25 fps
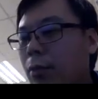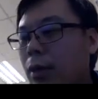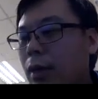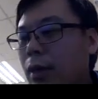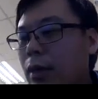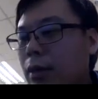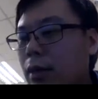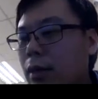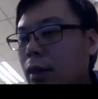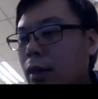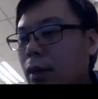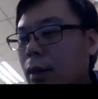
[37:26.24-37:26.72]

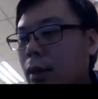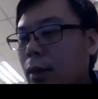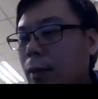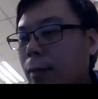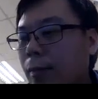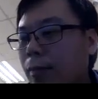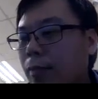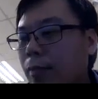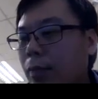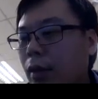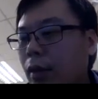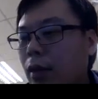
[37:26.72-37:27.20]
with uh,
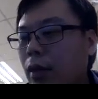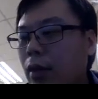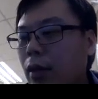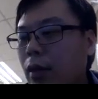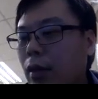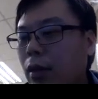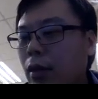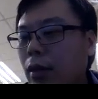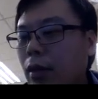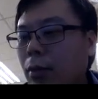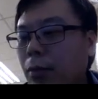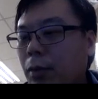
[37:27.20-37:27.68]

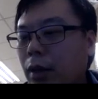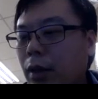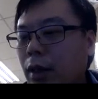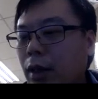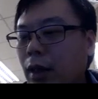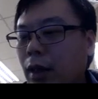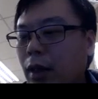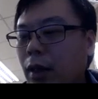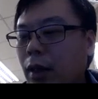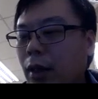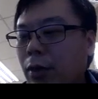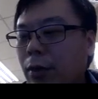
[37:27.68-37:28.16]

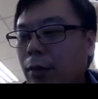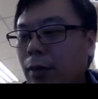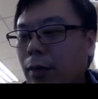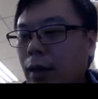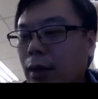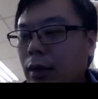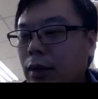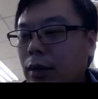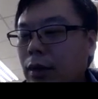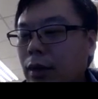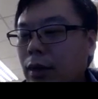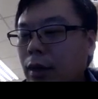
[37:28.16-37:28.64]
weak
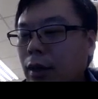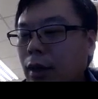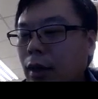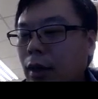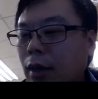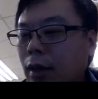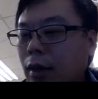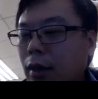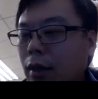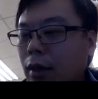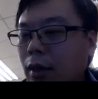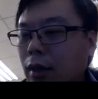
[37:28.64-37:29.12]
equivalence
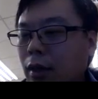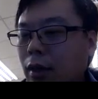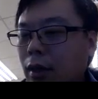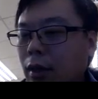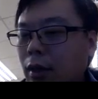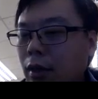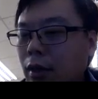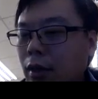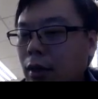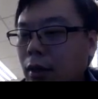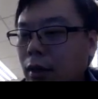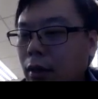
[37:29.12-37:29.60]
and
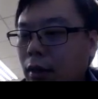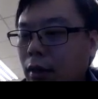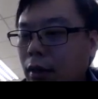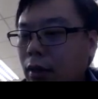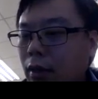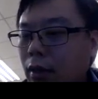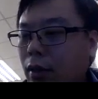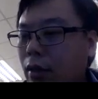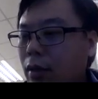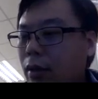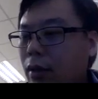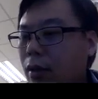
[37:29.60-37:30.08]
the
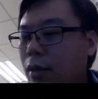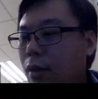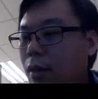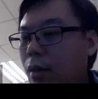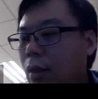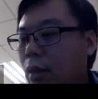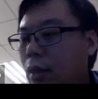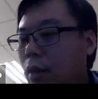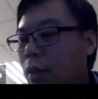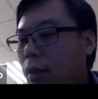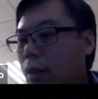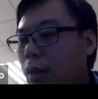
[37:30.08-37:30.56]

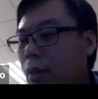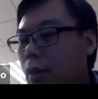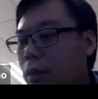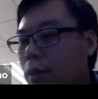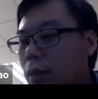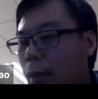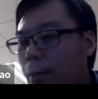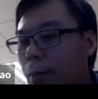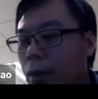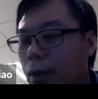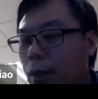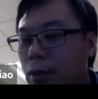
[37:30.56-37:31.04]
and uh,
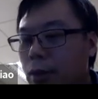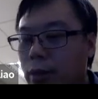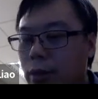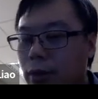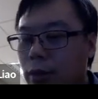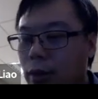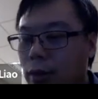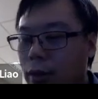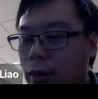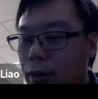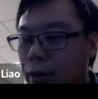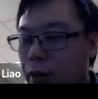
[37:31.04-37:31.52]

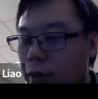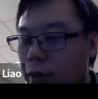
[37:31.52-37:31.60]
submersion.